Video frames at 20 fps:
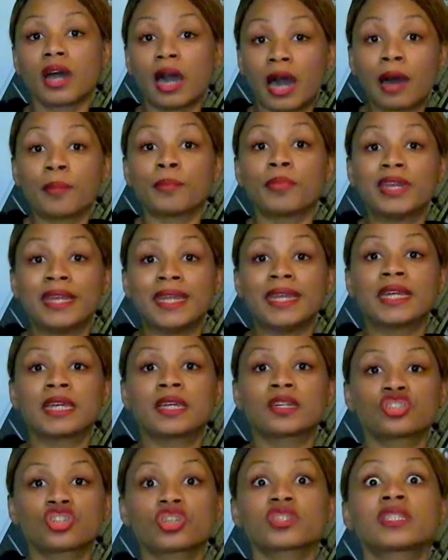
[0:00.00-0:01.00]
happening
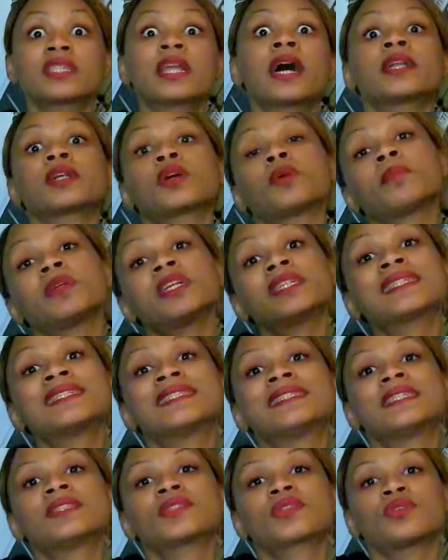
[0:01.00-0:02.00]
just now and
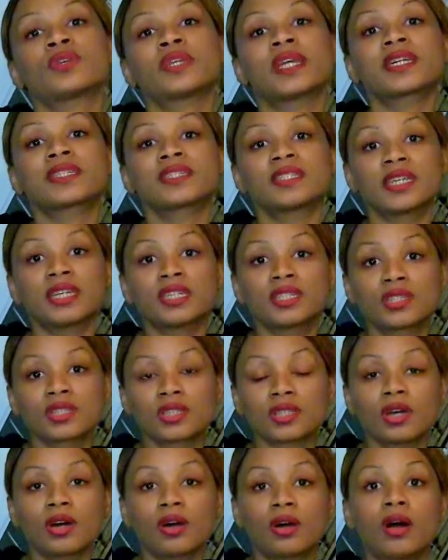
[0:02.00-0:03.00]
completely disconnected.
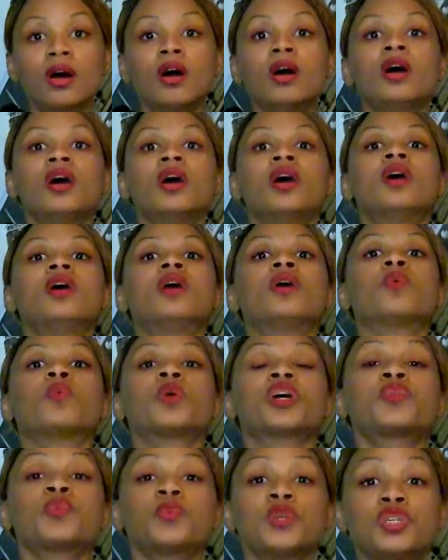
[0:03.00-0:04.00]

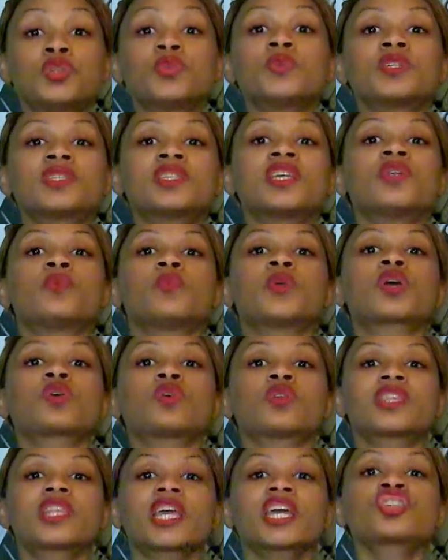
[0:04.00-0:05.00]
What we do is then we
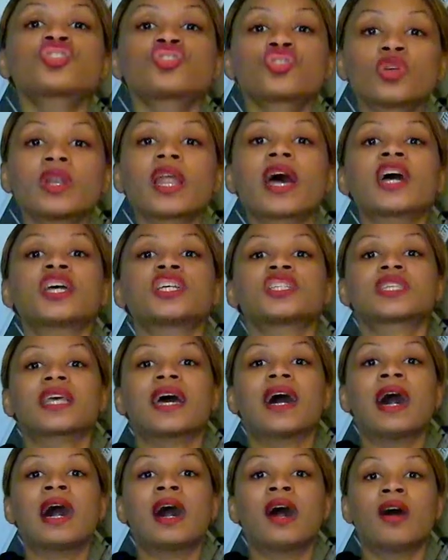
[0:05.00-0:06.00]
contextualize
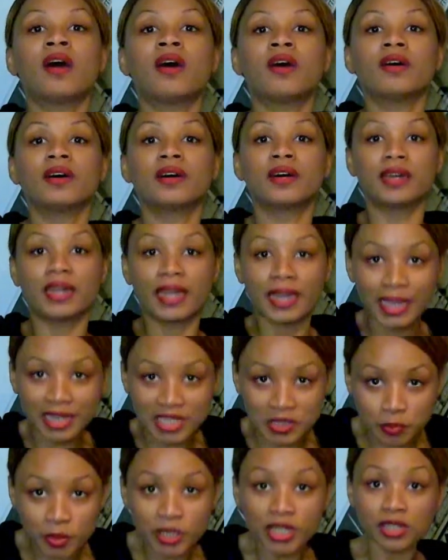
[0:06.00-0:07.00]
our
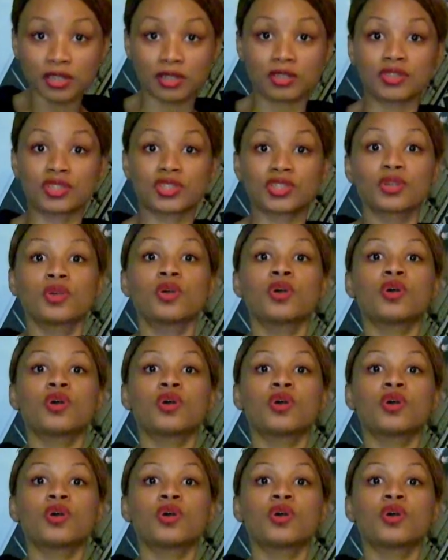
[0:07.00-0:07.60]
experience